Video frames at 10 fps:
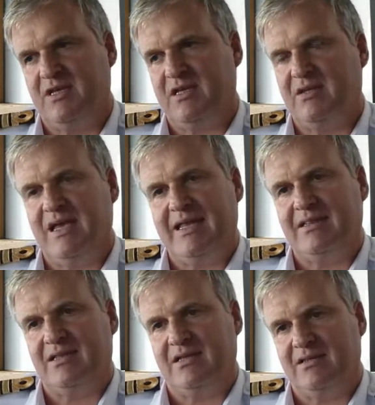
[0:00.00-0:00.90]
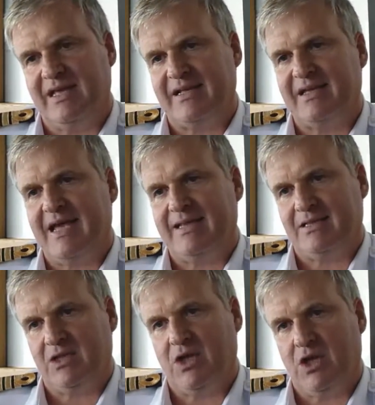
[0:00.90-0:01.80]
they can handle
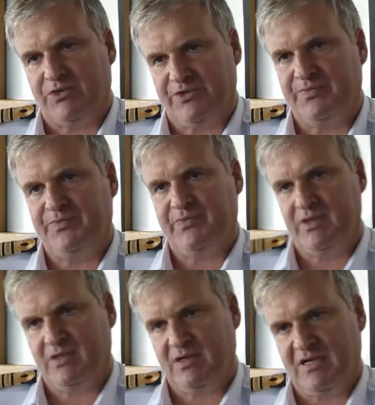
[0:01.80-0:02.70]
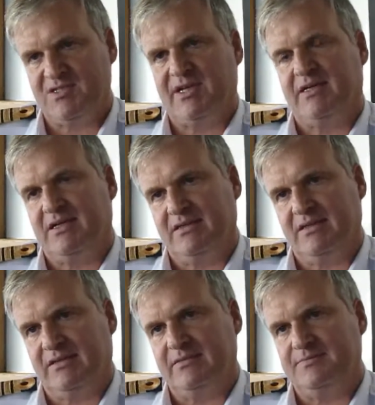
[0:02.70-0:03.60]
a lot. Mm-hmm. Like
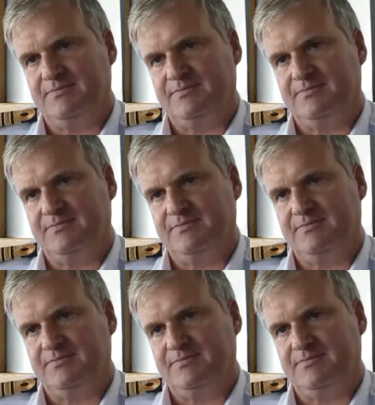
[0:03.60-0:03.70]
that.